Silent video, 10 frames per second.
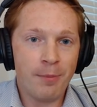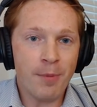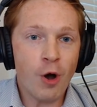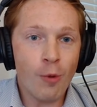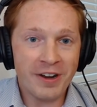
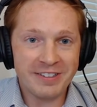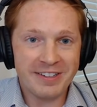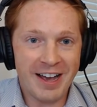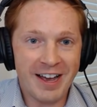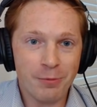a moment
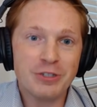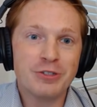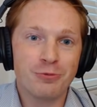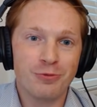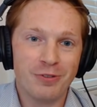in time, which
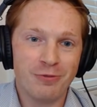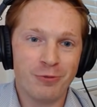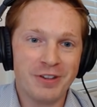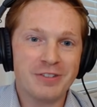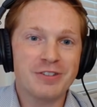is
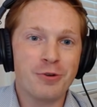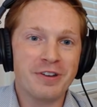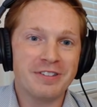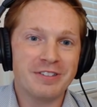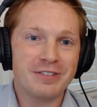one of the
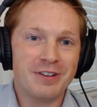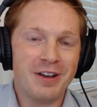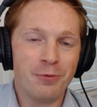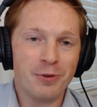slogans uh,